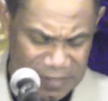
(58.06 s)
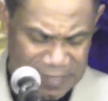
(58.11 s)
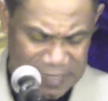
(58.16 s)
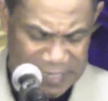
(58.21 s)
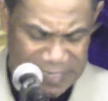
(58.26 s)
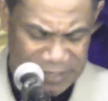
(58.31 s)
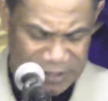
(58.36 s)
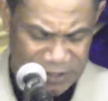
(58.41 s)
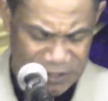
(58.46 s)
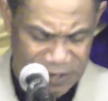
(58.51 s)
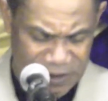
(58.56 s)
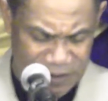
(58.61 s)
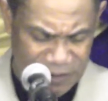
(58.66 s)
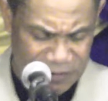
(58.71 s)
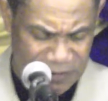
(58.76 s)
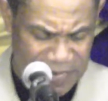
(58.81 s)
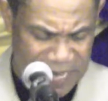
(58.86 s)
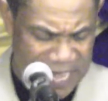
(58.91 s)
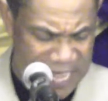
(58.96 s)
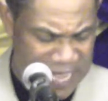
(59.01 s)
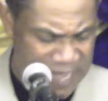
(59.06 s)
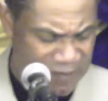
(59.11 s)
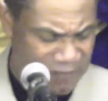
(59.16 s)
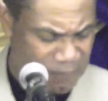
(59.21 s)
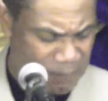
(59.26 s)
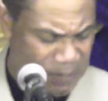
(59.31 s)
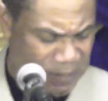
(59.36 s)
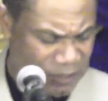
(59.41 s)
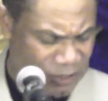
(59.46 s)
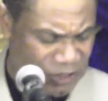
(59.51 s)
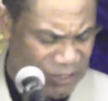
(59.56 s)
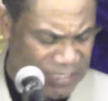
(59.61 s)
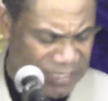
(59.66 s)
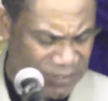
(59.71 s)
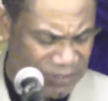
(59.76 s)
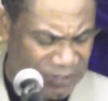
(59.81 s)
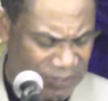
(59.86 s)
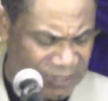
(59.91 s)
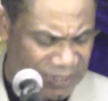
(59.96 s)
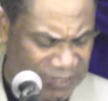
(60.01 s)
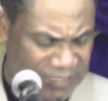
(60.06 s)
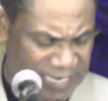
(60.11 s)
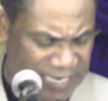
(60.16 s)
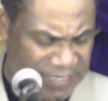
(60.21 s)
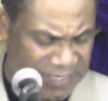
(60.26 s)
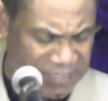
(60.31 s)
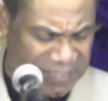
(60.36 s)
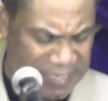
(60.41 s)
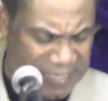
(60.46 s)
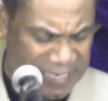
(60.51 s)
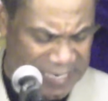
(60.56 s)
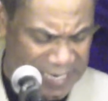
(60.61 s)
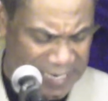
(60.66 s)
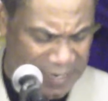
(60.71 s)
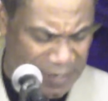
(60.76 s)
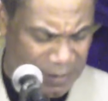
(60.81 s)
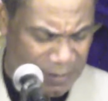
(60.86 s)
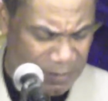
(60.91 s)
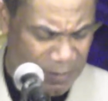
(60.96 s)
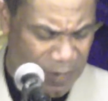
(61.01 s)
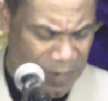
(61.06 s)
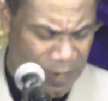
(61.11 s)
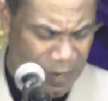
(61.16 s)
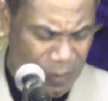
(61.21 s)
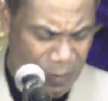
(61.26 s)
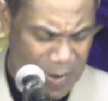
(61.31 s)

eternal life? But Jesus said to him,